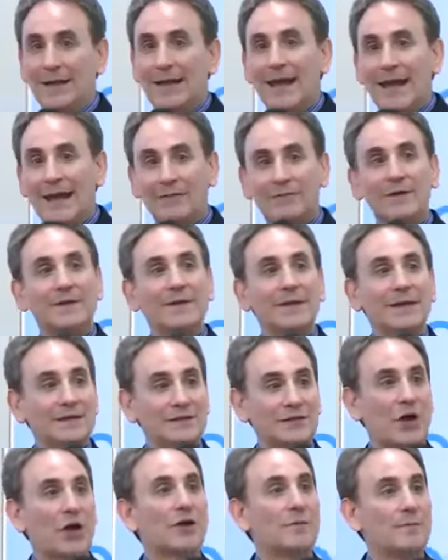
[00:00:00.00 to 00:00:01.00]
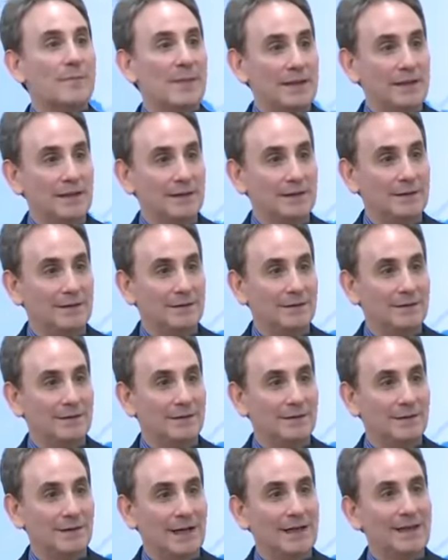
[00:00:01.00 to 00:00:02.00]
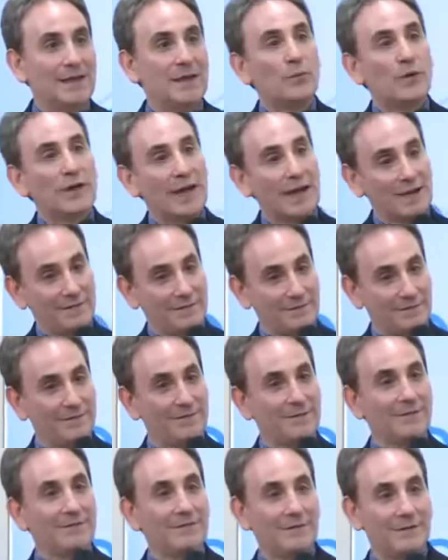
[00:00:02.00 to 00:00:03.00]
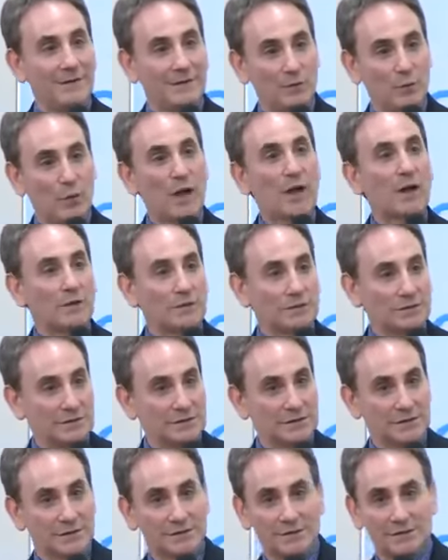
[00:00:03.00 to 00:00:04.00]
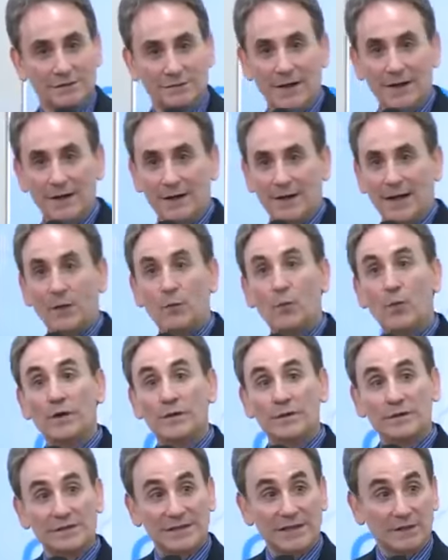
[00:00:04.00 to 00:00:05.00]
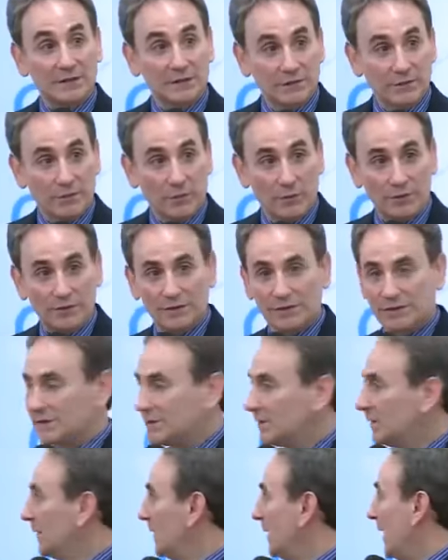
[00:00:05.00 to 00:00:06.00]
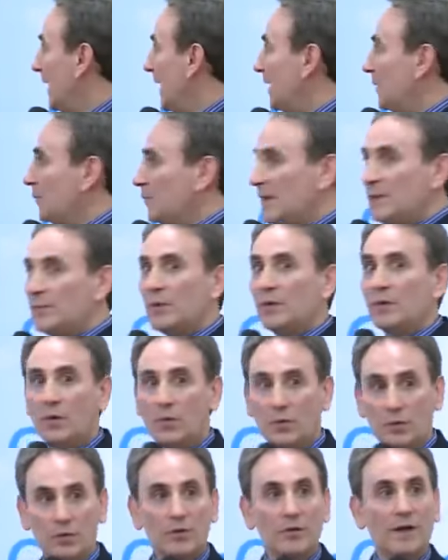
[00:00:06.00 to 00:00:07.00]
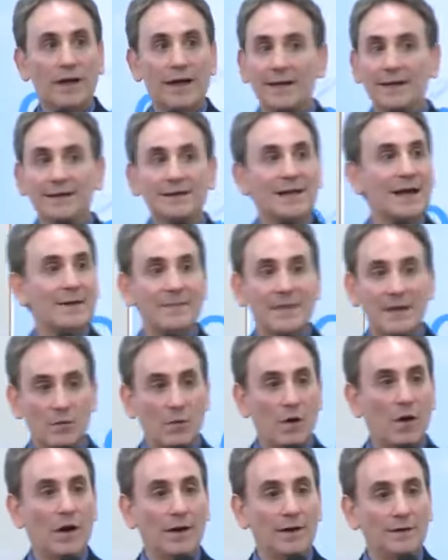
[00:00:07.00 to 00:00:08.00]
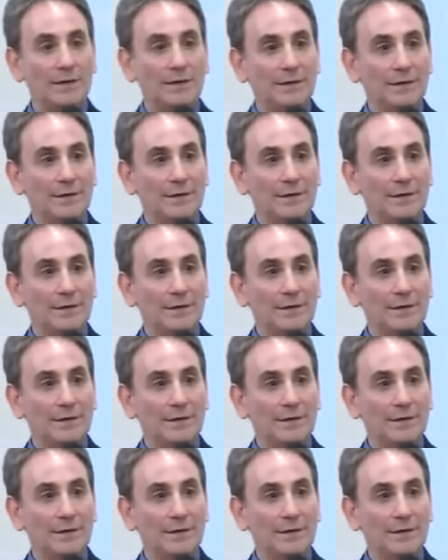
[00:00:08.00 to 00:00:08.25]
Everything is automated. And then we have warehouses, right? And we're the sales force. And people order anytime they want,